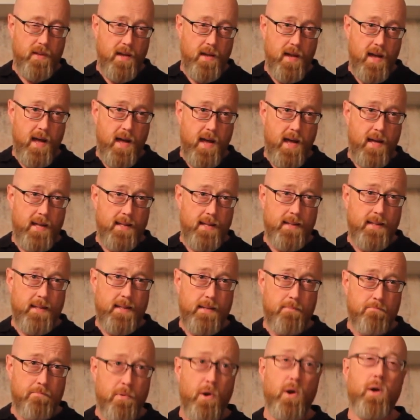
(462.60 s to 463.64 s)

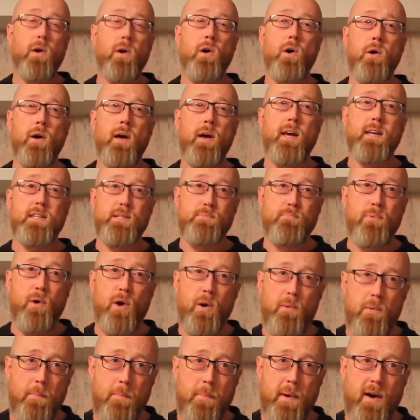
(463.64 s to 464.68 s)
and
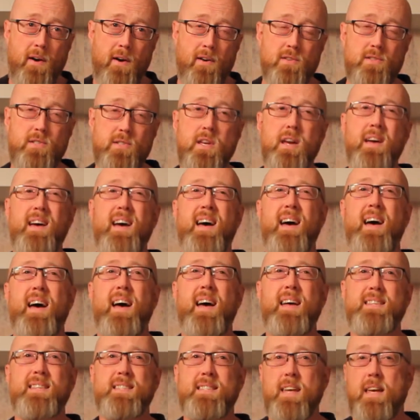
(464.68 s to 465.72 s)
ex-bourbon barrels
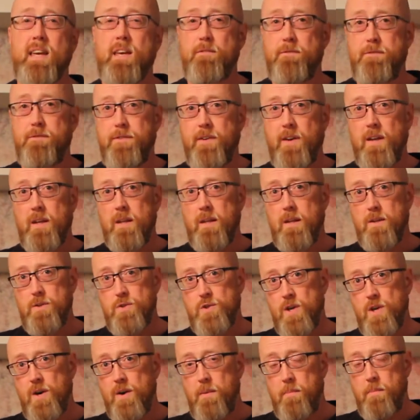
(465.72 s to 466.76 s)
and second fill
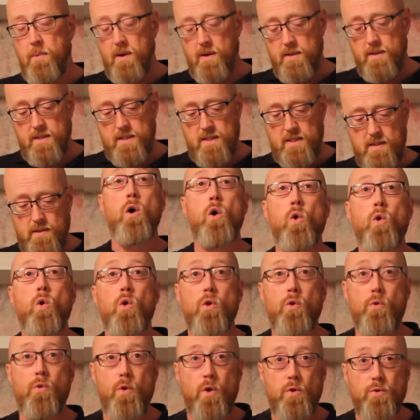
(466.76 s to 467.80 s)
cherry butts,
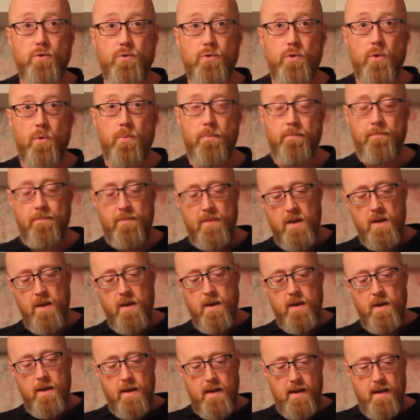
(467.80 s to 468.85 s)
Oloroso.
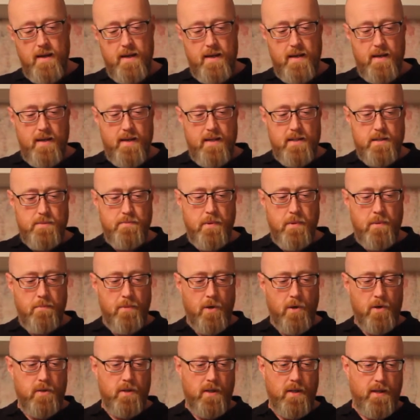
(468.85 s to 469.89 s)
It's been
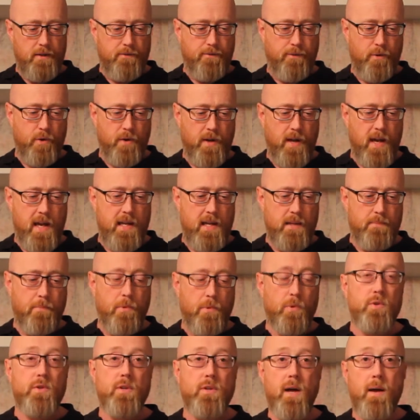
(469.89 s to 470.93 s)
bottled at
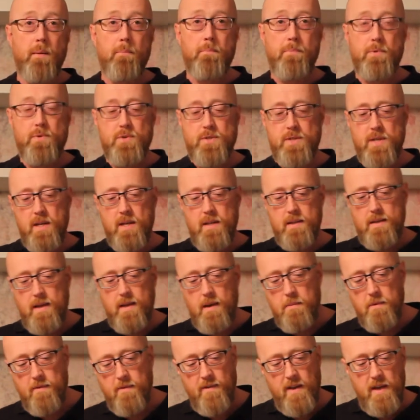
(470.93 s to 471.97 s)
48.9%
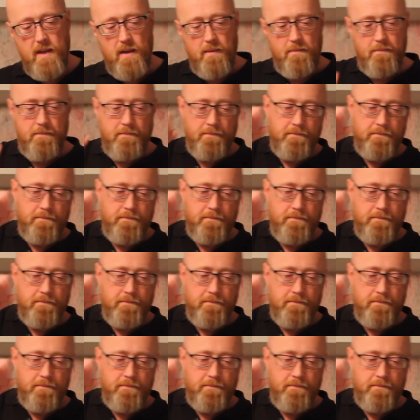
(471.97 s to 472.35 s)
ABV,